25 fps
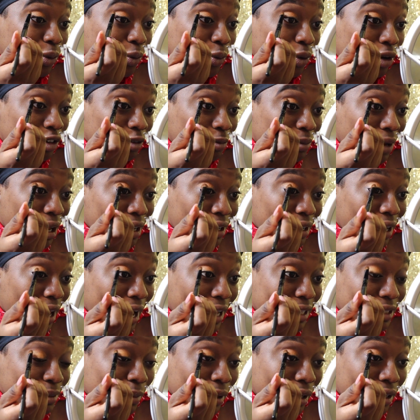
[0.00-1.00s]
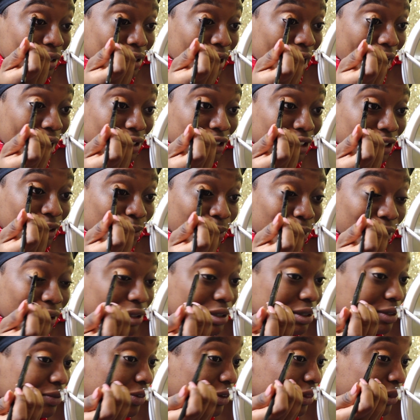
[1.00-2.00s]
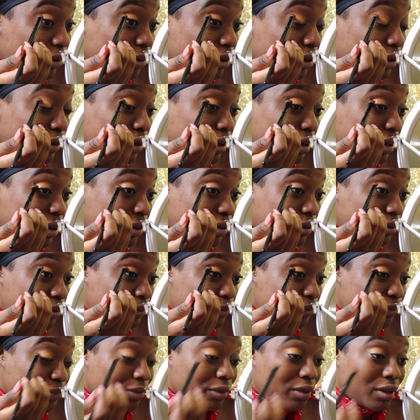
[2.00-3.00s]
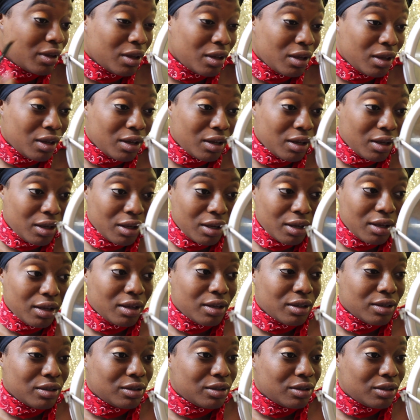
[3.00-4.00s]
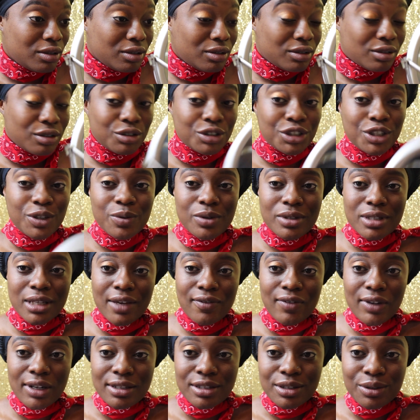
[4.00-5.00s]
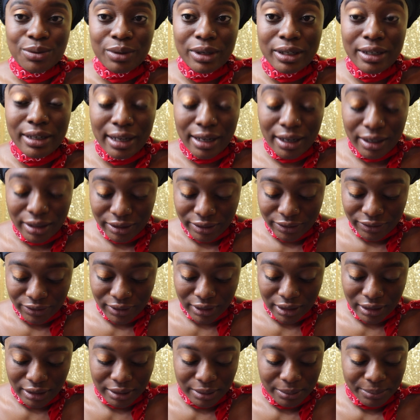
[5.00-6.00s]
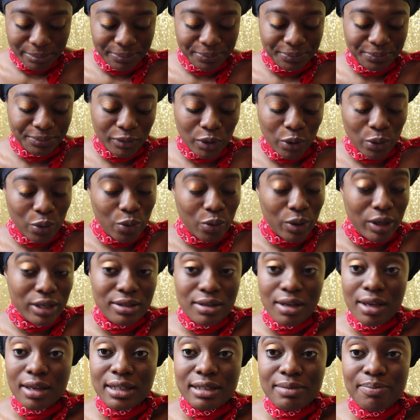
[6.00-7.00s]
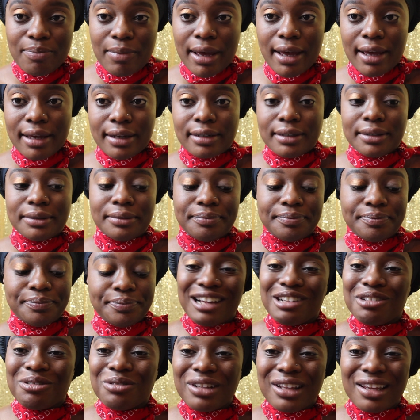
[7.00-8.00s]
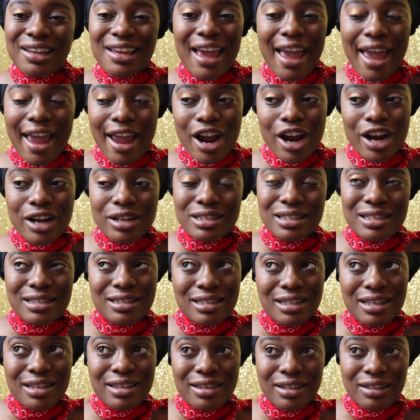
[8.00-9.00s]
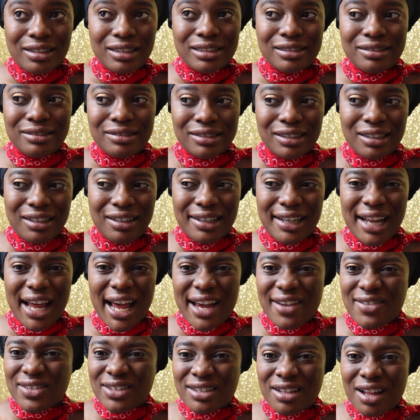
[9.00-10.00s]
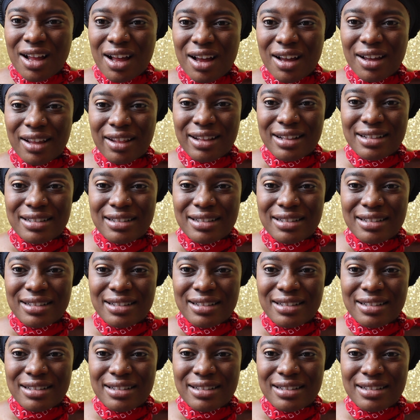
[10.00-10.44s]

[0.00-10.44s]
One of my classmates actually works for the rodeo, so she was giving us the rundown of what to expect. I don't really care to see the livestock.